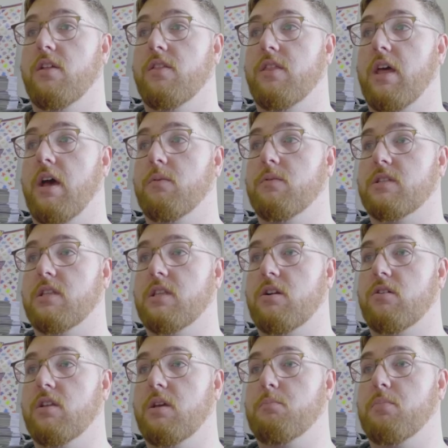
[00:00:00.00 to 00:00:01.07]
That was
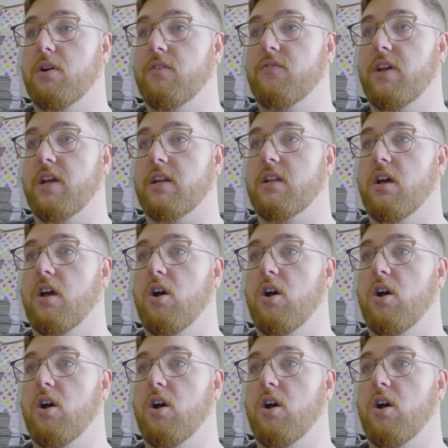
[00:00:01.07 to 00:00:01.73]
literally perfect.